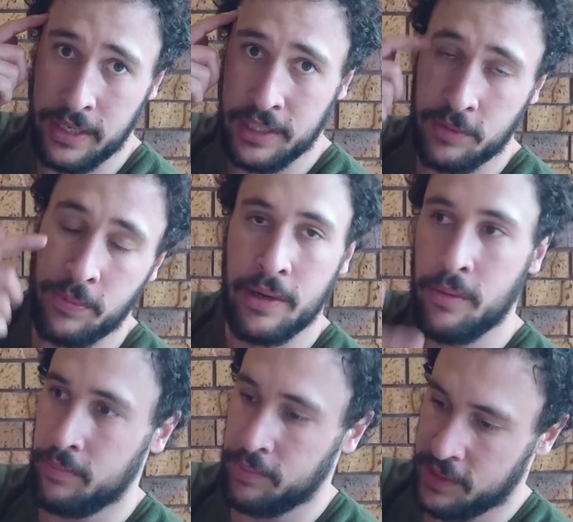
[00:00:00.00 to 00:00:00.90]
we just want
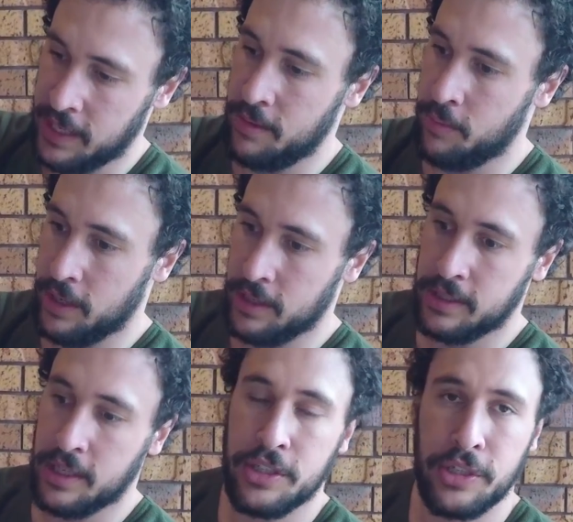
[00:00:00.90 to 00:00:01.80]
to see what
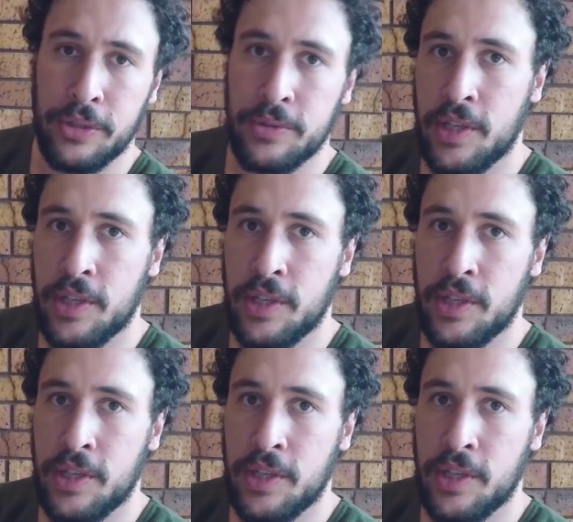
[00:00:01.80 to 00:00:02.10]
it can do.